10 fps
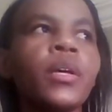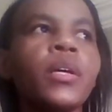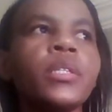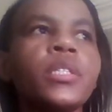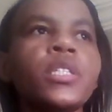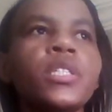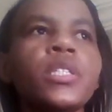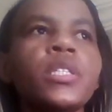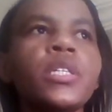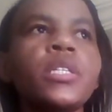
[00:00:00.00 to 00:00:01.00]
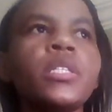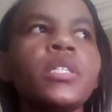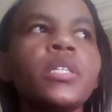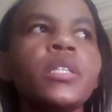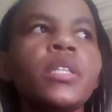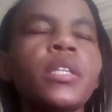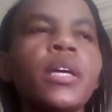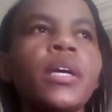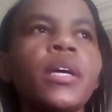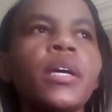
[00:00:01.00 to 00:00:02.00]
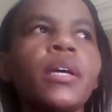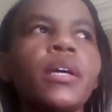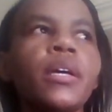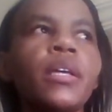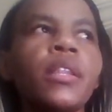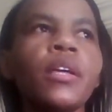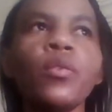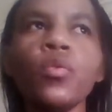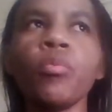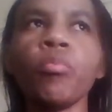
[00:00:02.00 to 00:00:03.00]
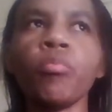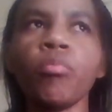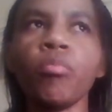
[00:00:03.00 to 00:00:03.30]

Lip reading: And she stayed in the room.